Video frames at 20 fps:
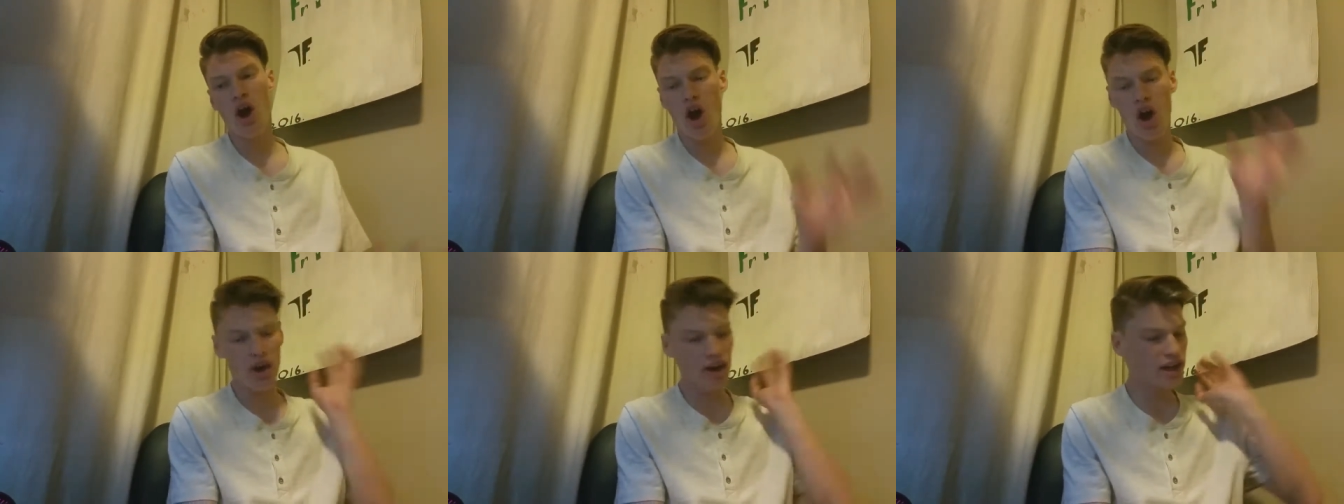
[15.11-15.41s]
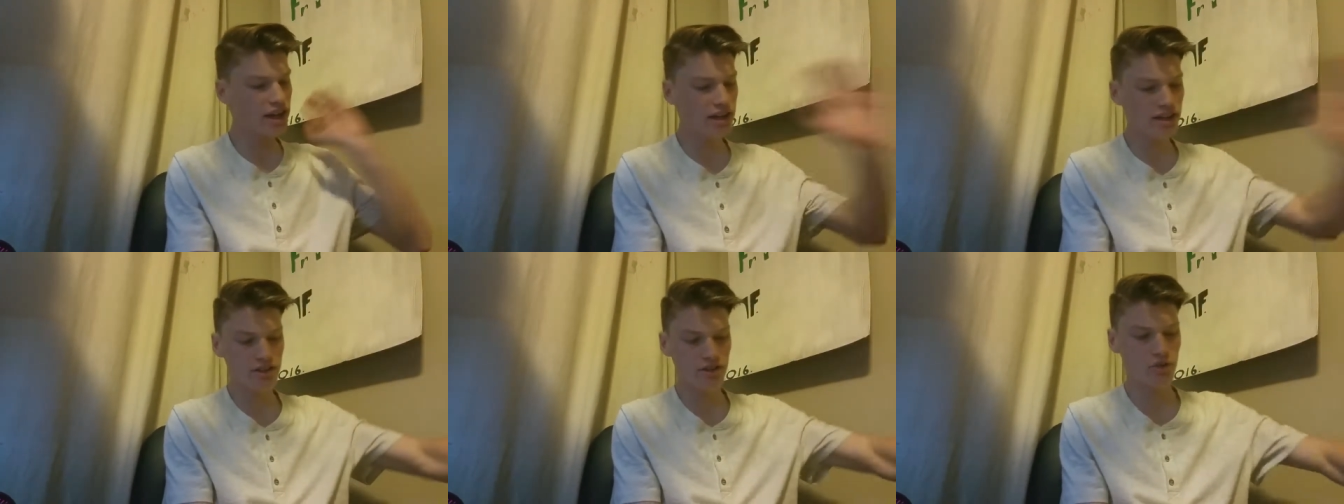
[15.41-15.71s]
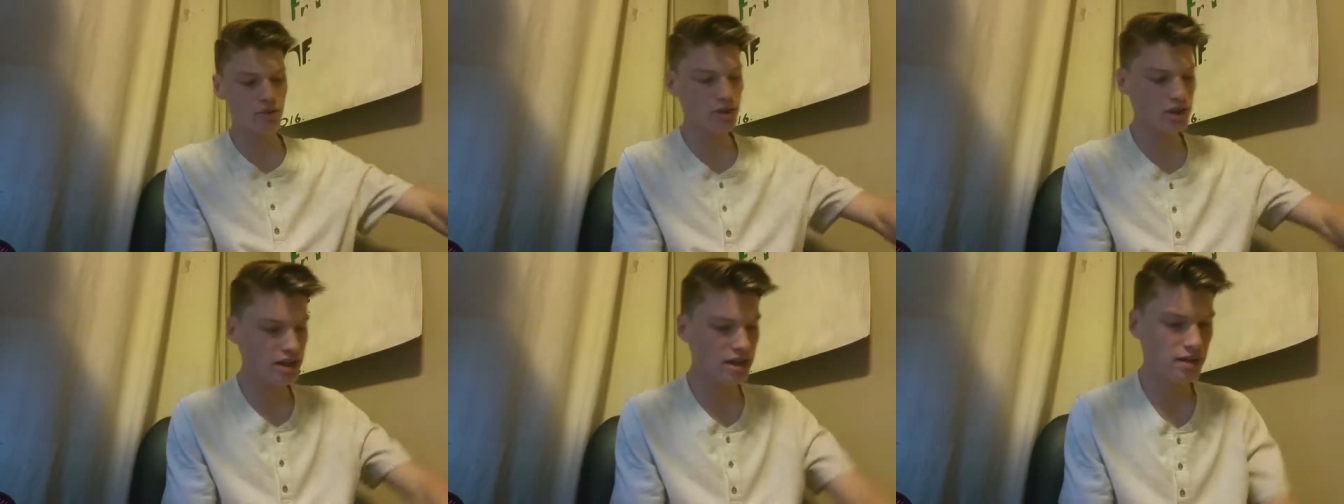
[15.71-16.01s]
I'll get
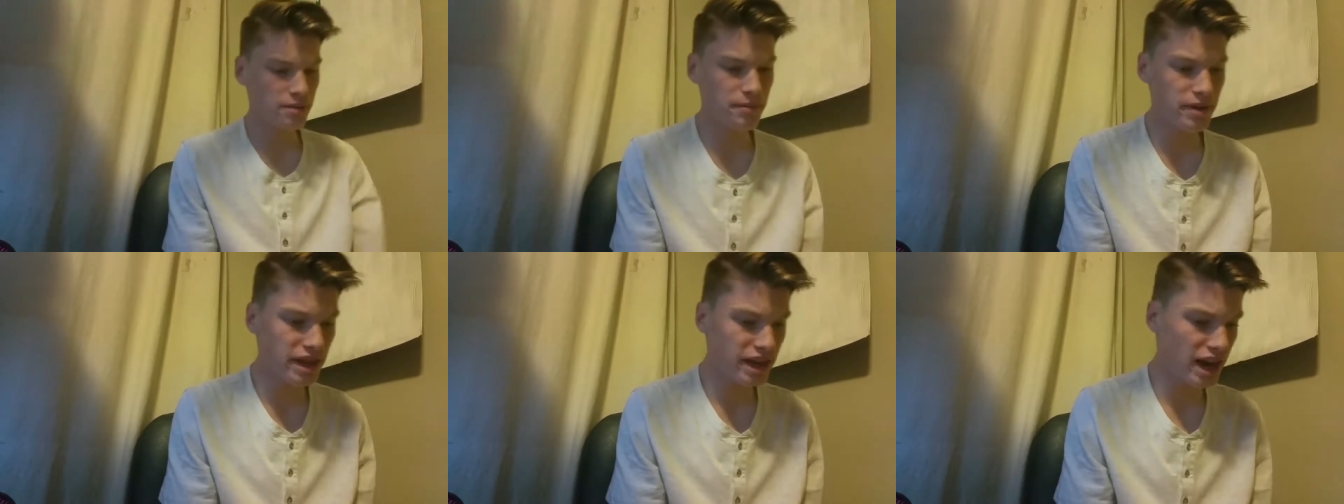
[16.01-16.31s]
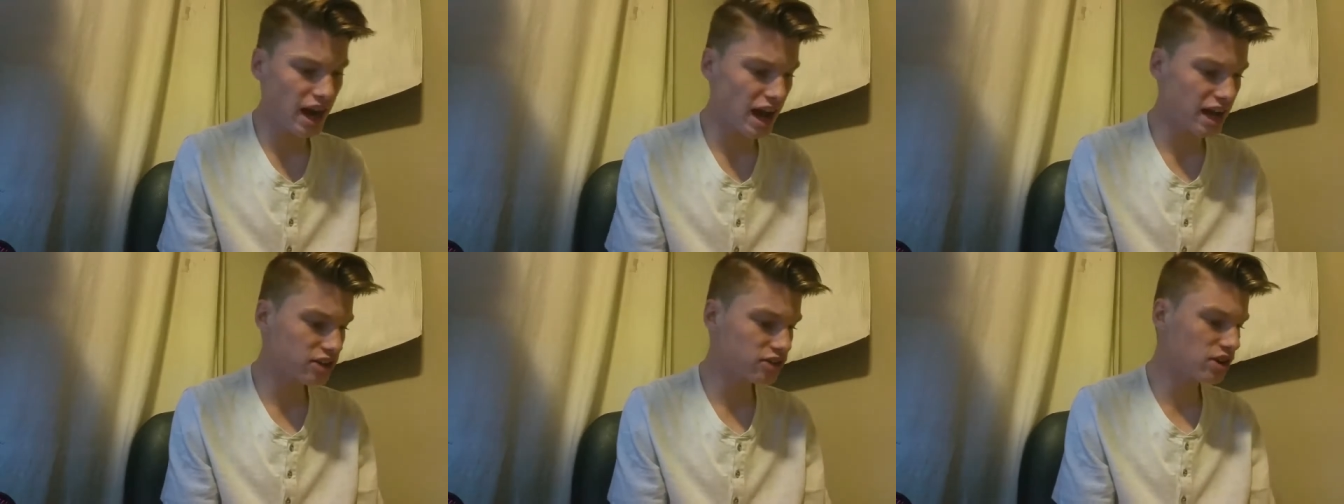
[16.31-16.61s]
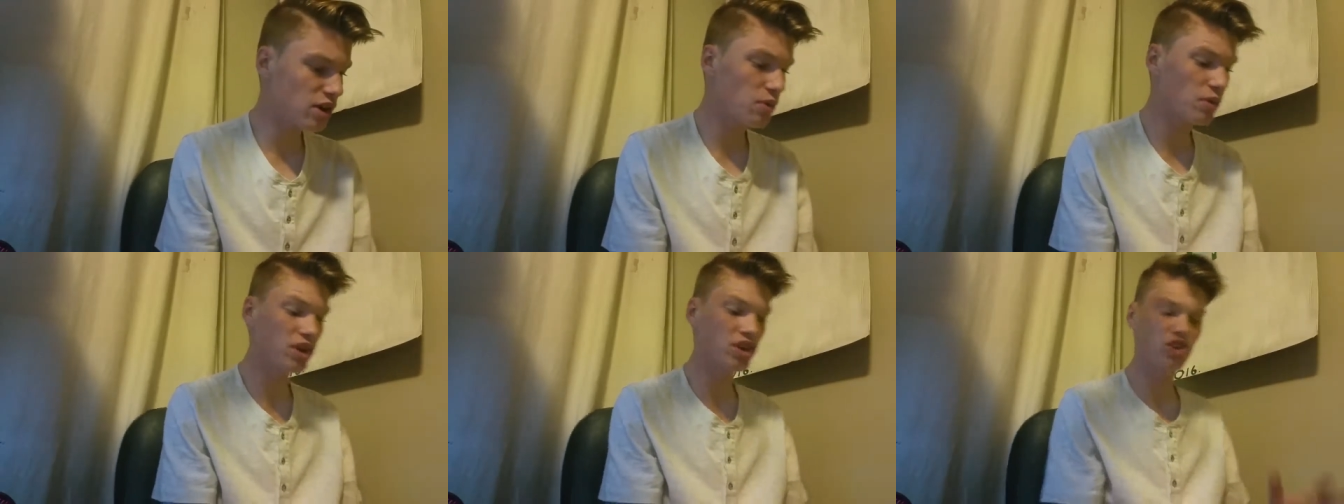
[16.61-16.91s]
into it in a minute.
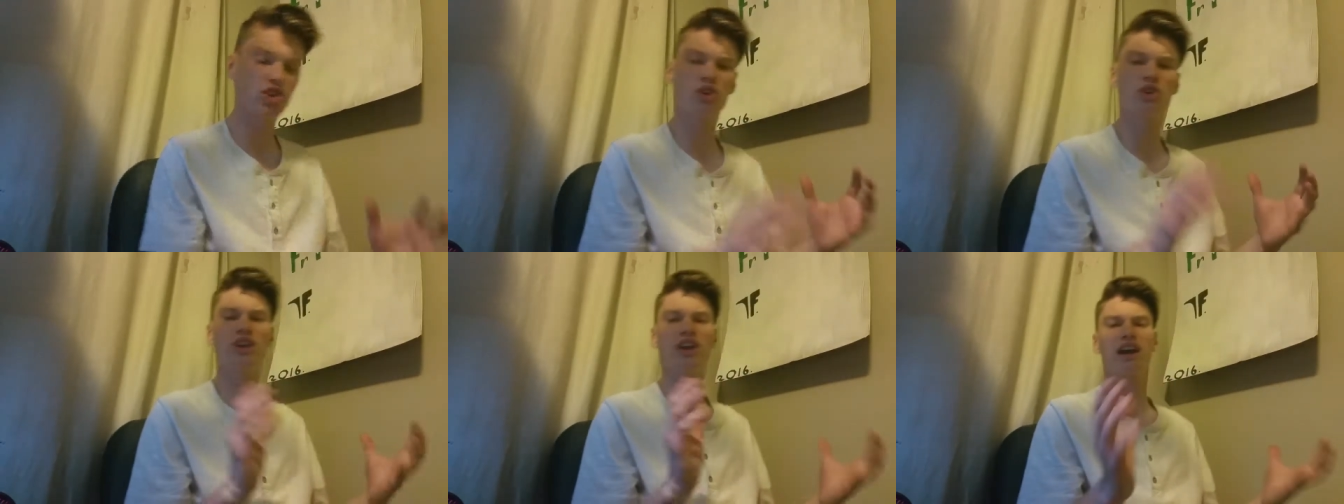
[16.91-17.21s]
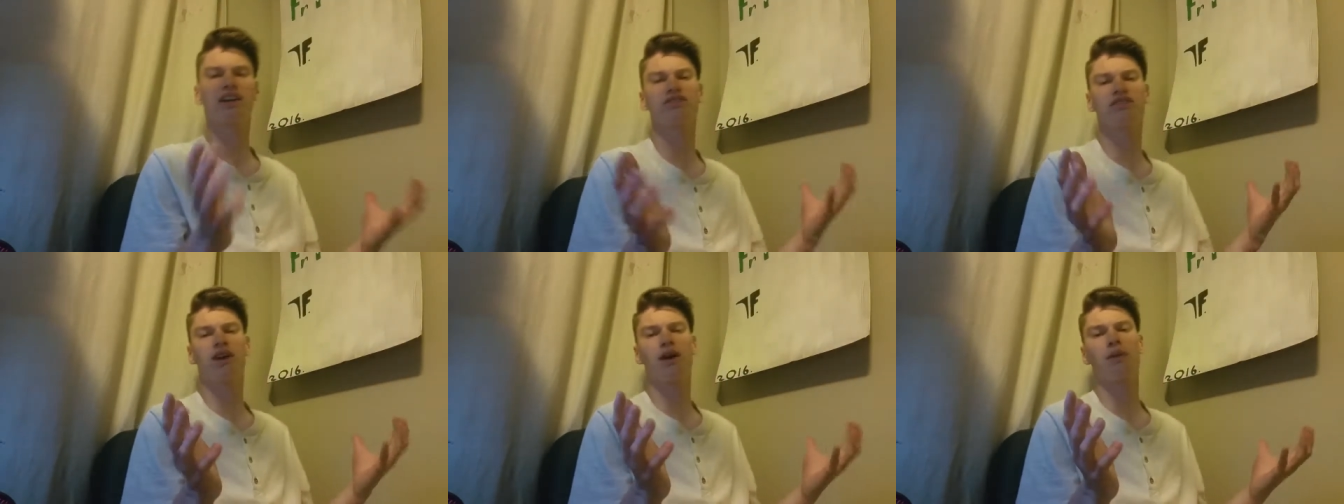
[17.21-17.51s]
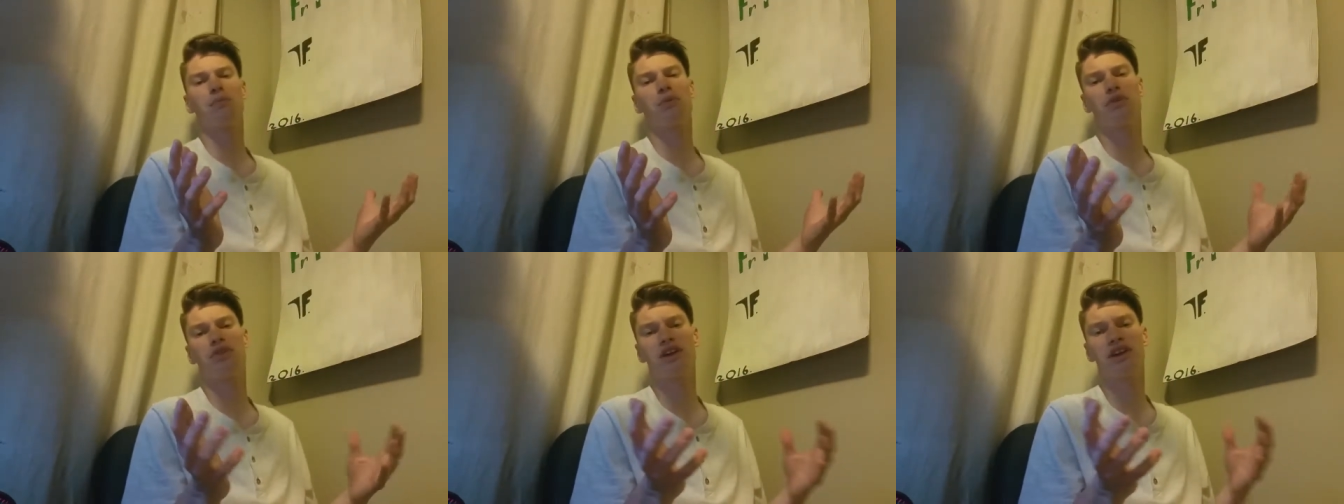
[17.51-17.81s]
Actually, I want to show you guys a
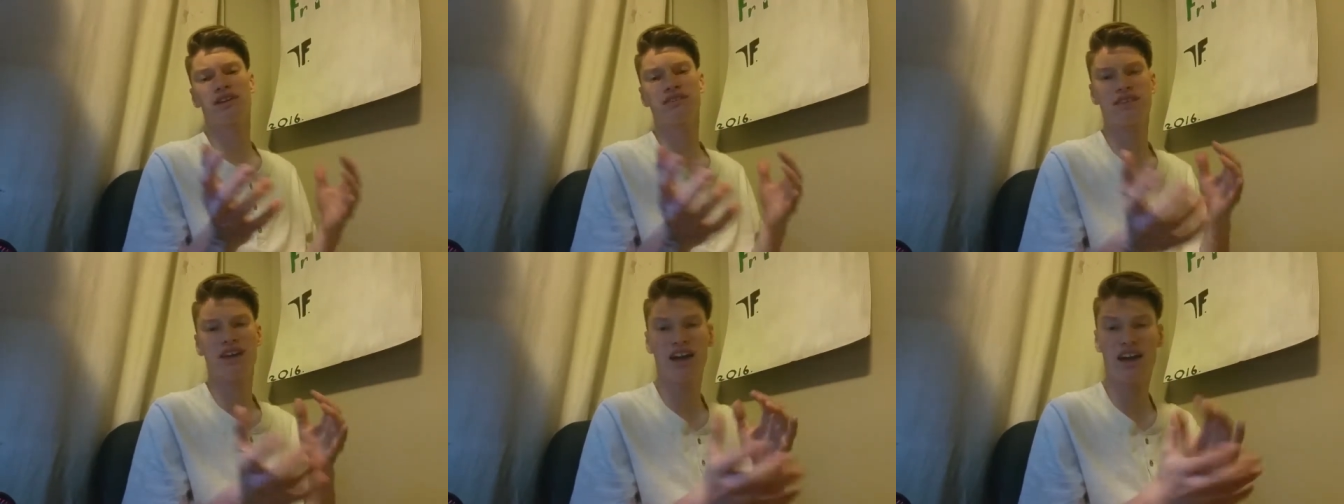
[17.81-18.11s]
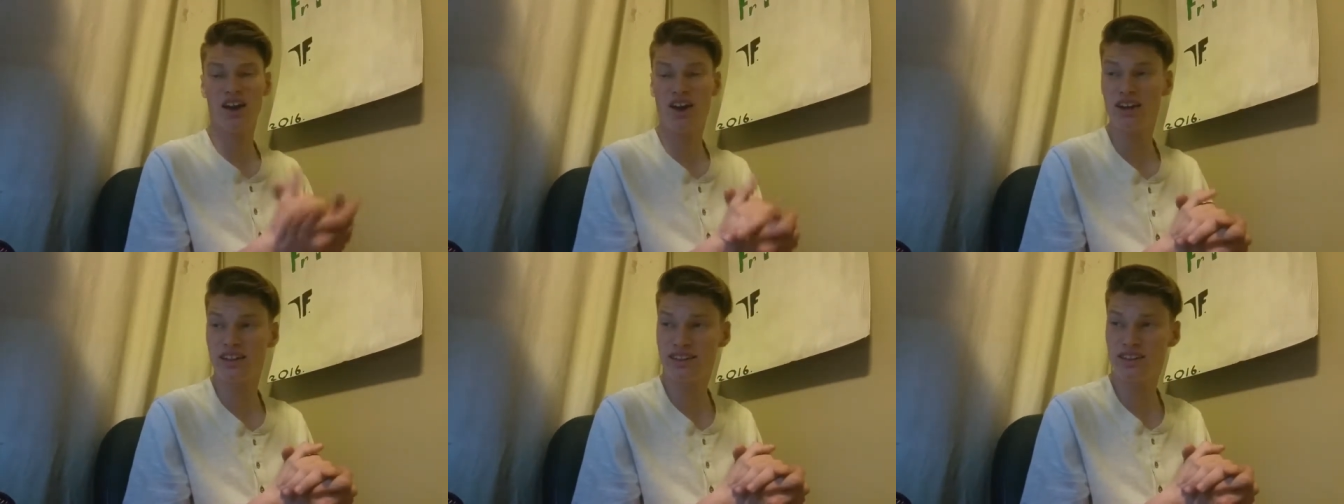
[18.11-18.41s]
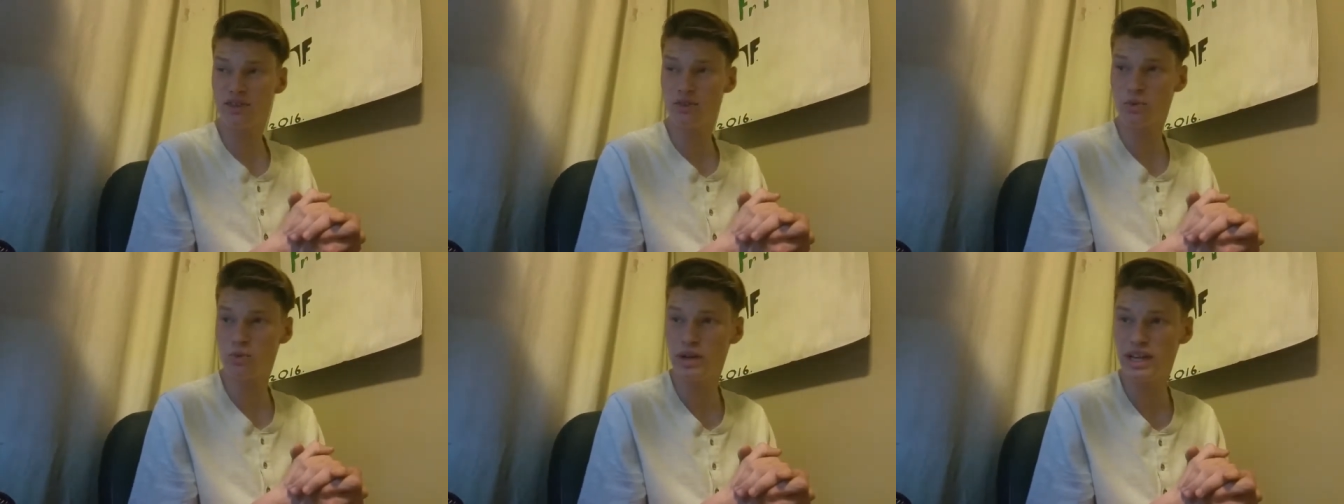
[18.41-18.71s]
couple things I got
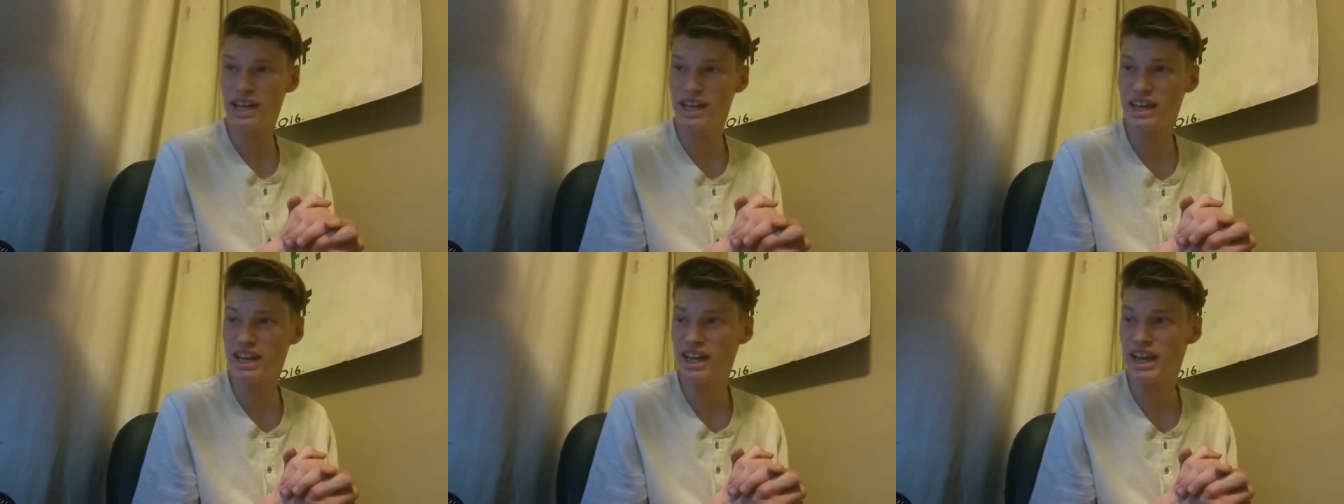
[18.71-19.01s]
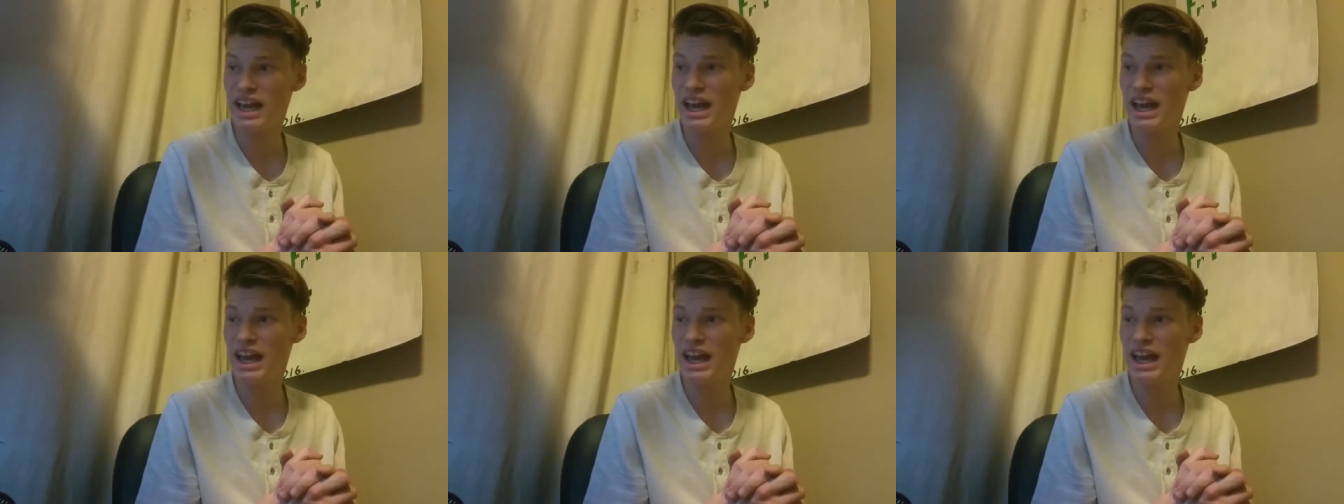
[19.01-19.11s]
this week.